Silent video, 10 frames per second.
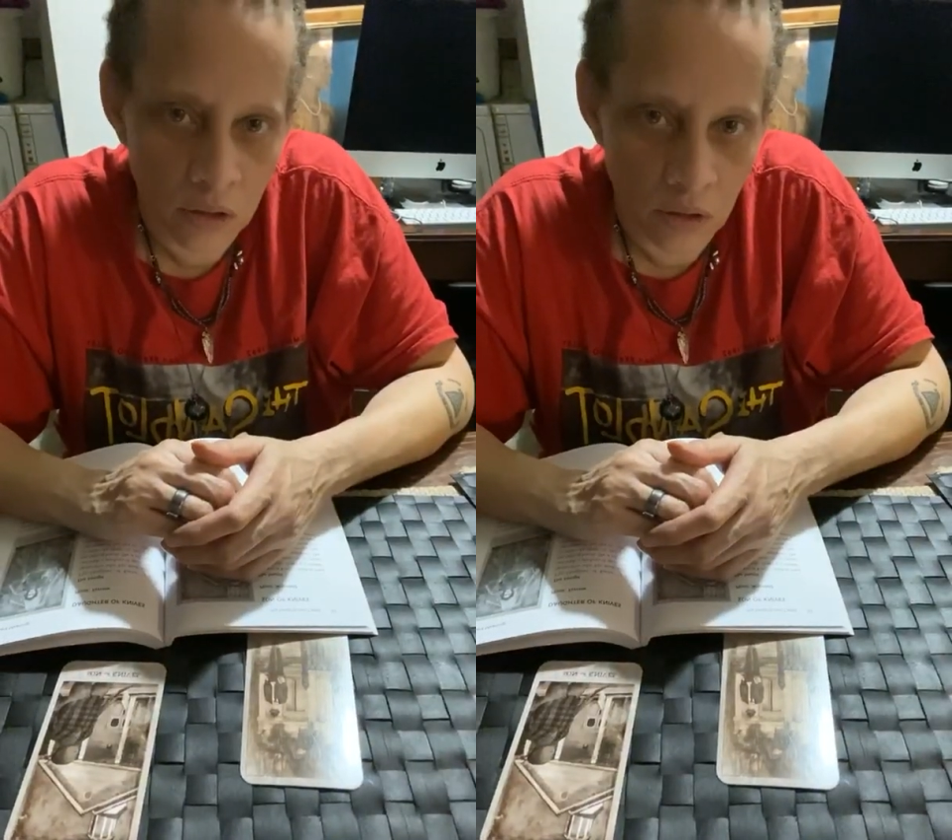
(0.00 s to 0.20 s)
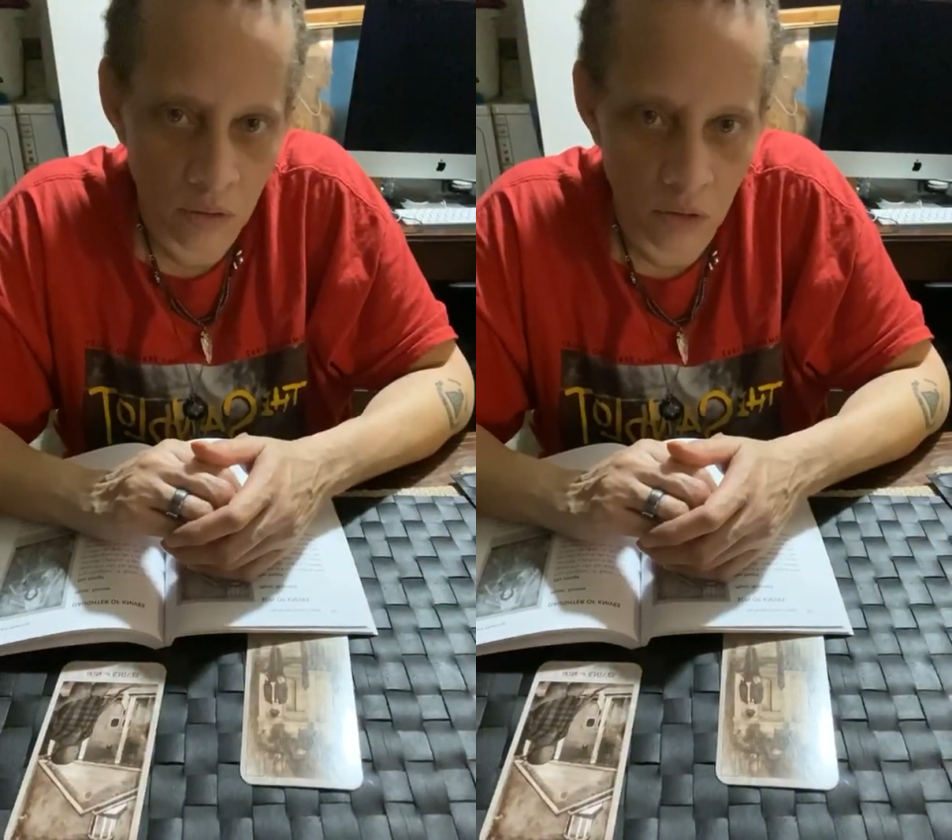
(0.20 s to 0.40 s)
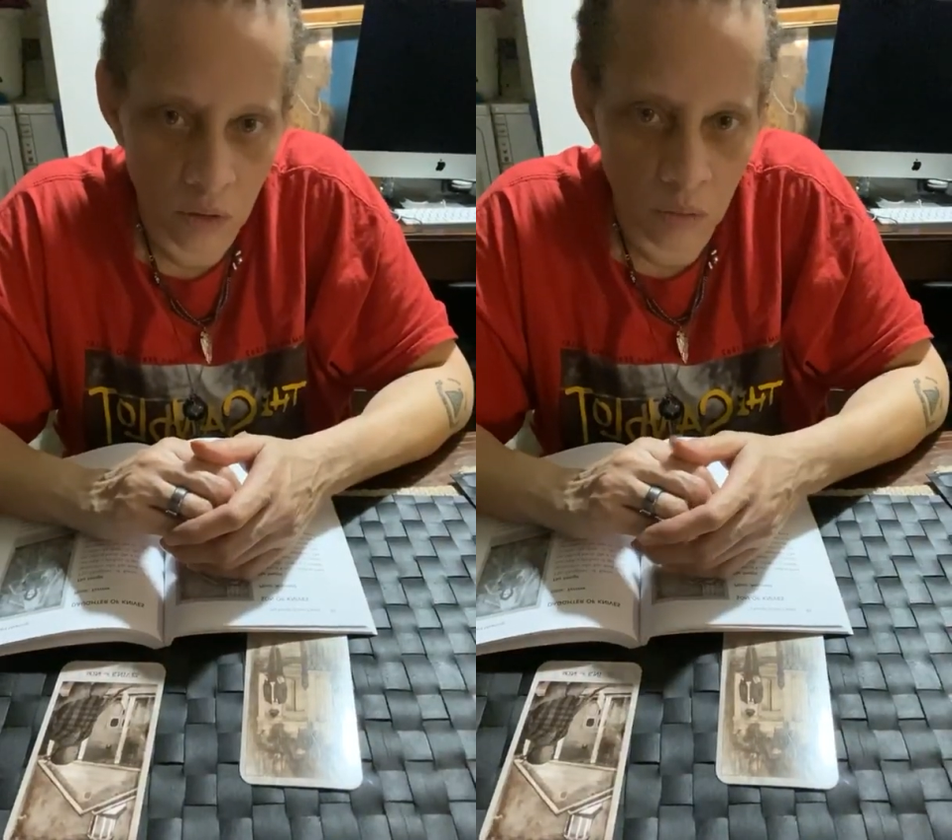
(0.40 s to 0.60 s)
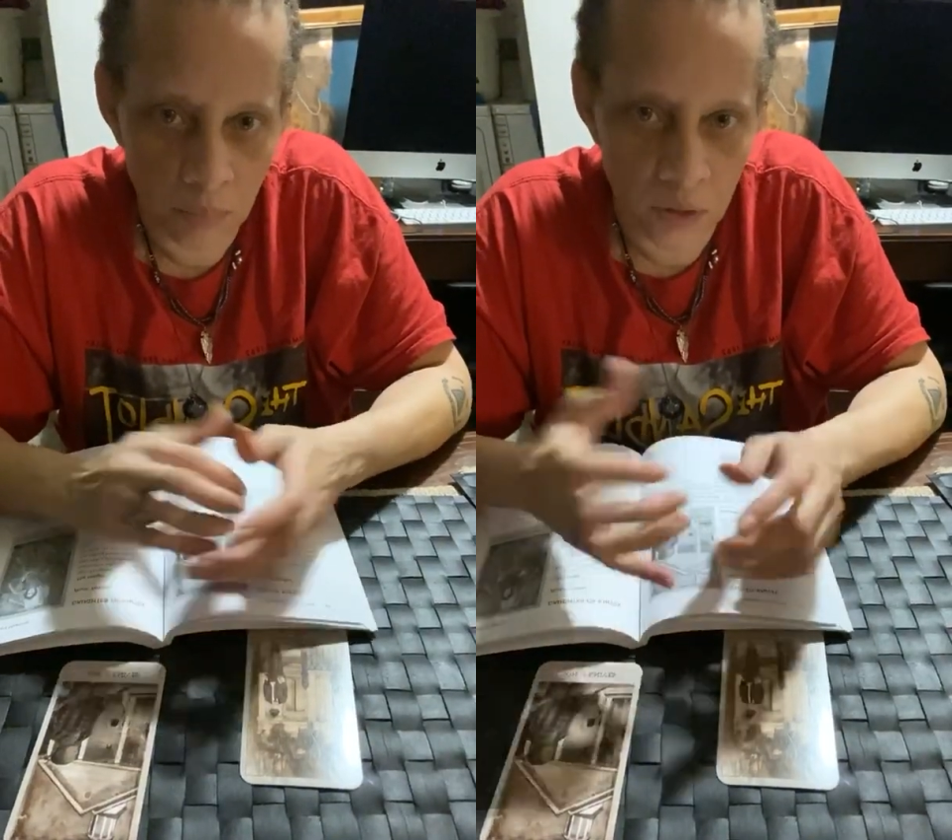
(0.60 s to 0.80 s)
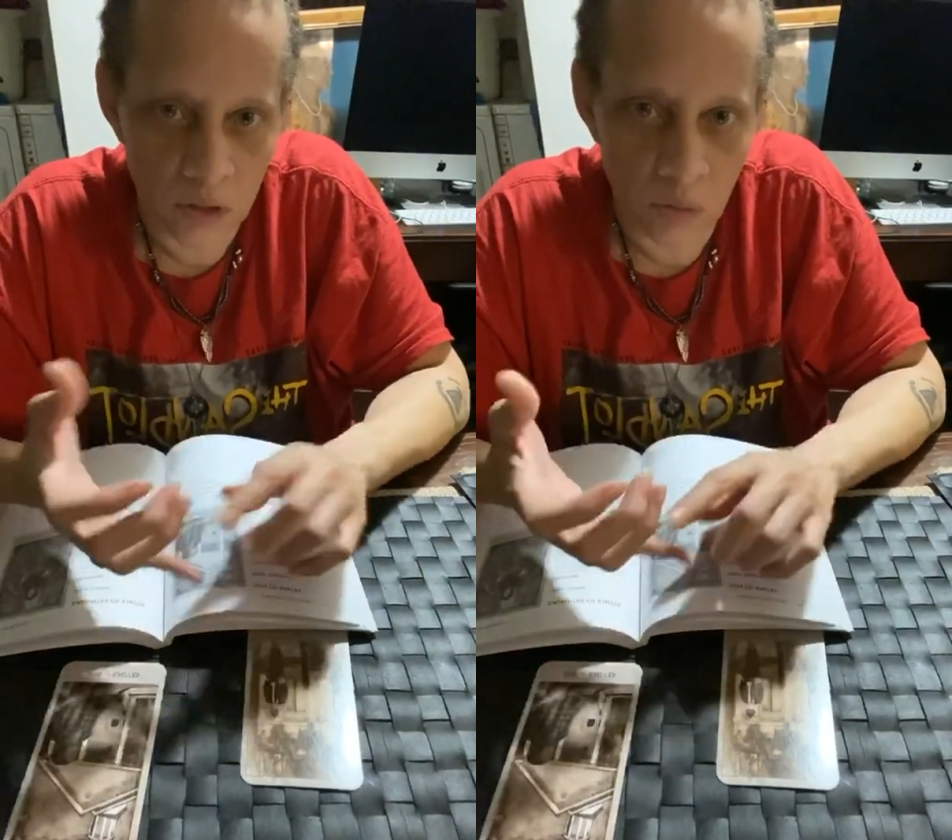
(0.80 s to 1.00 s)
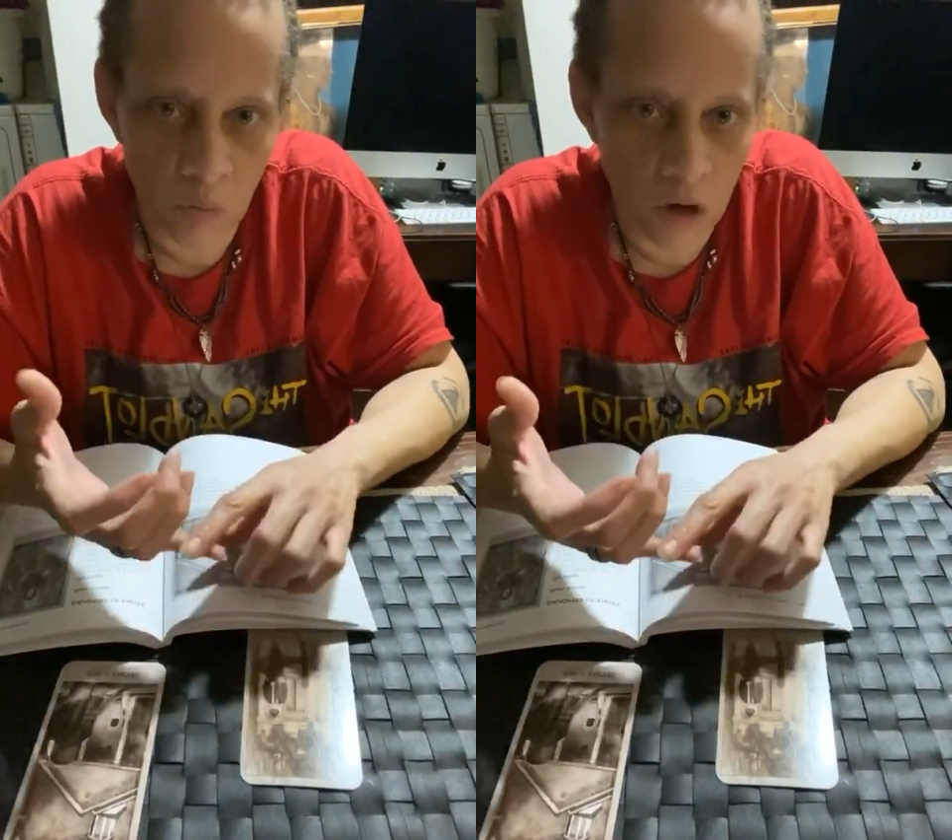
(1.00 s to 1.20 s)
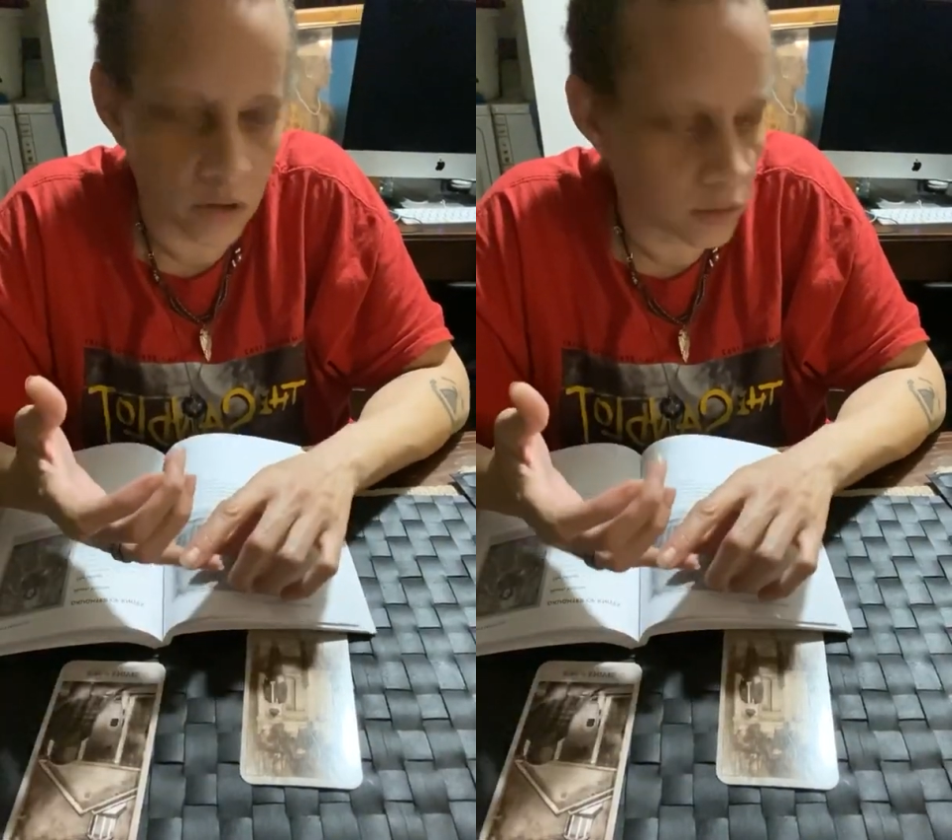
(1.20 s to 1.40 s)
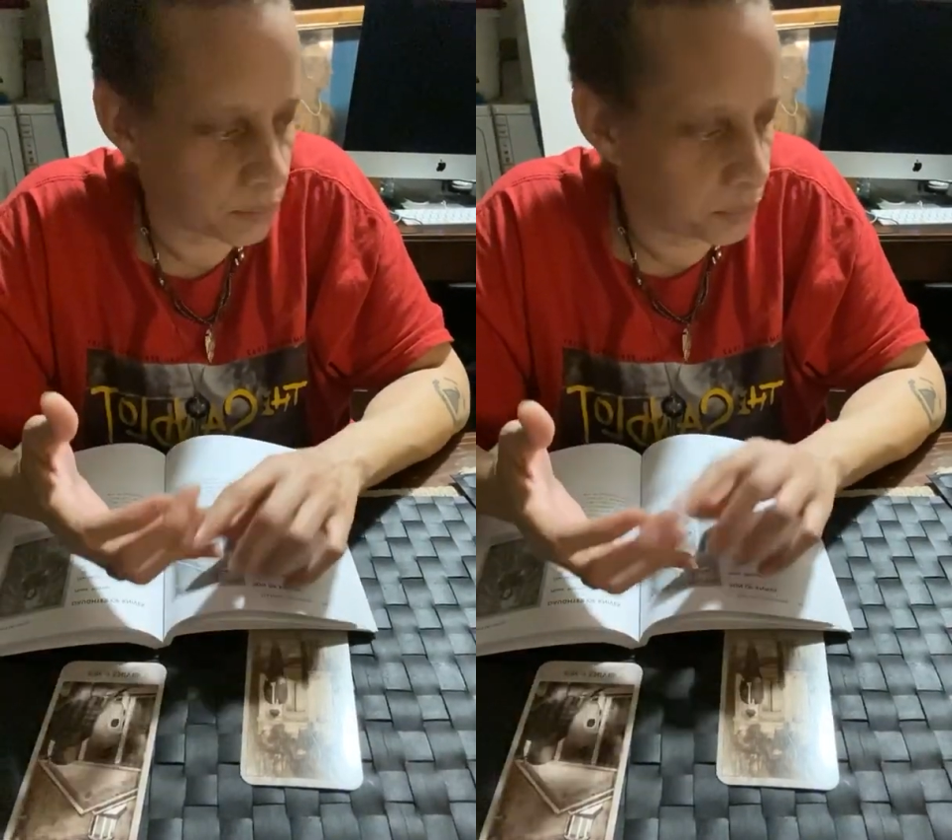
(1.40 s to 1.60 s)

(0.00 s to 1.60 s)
You know, put some water,